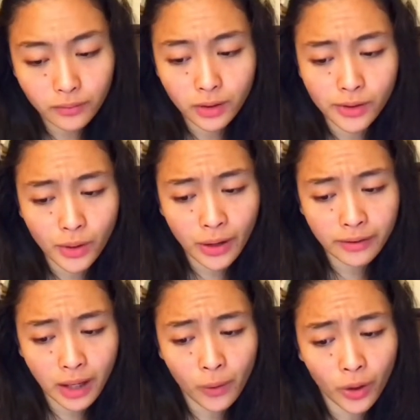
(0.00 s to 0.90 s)
So
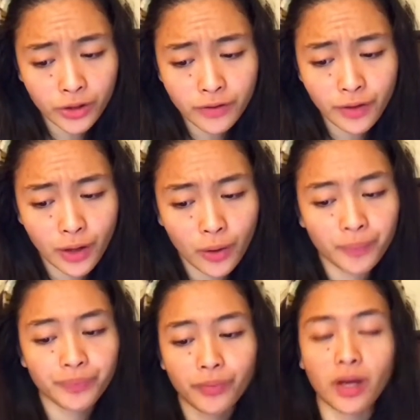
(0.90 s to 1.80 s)
I watched the video,
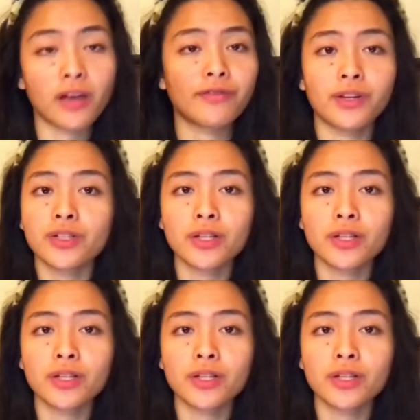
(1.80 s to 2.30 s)
I finished